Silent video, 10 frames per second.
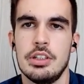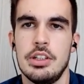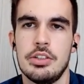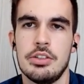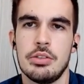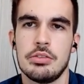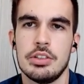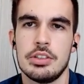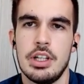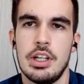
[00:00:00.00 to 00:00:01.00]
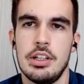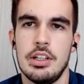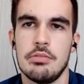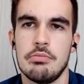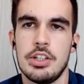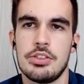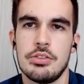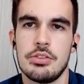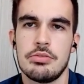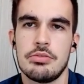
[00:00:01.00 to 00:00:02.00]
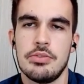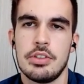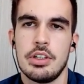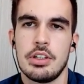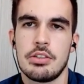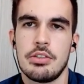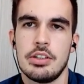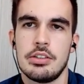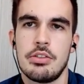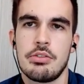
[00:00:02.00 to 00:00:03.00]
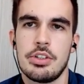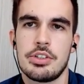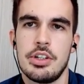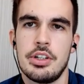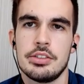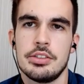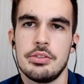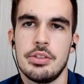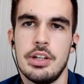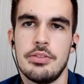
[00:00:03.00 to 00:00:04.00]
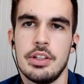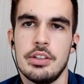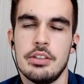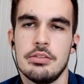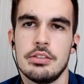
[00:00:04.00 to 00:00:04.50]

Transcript: did you notice any issues with the current loan originators that you have right now?